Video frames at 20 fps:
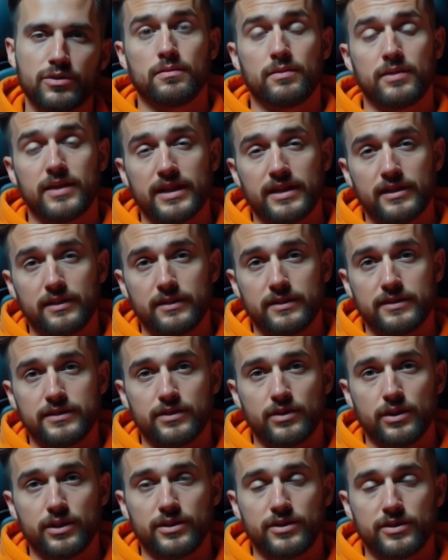
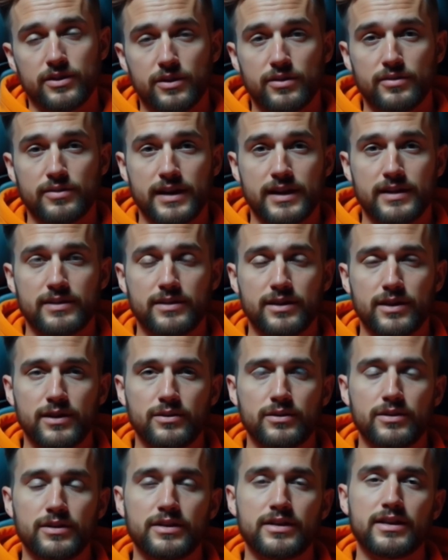800 to 1200
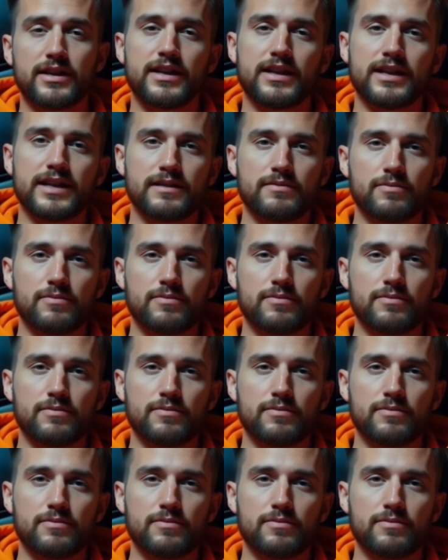words.